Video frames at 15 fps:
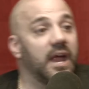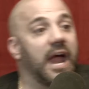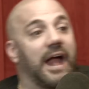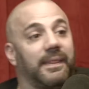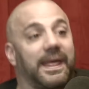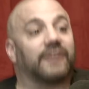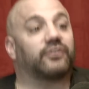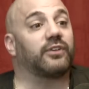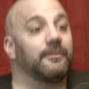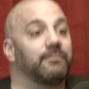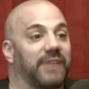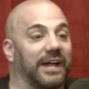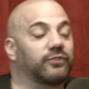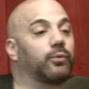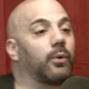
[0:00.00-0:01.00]
And
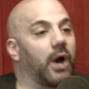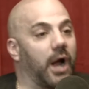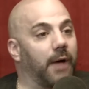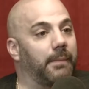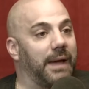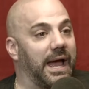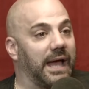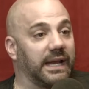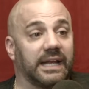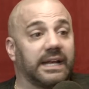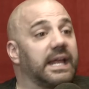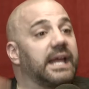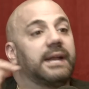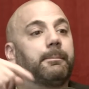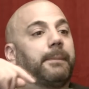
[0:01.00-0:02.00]
that's where I'm at.
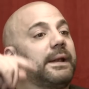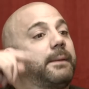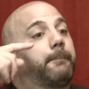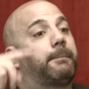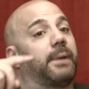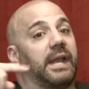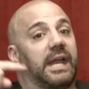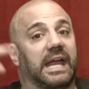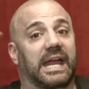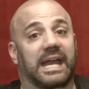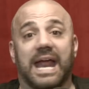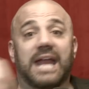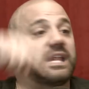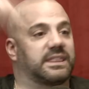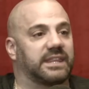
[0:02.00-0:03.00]
But in
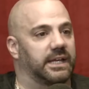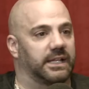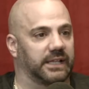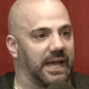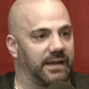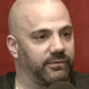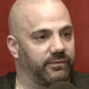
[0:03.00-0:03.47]
anything in life.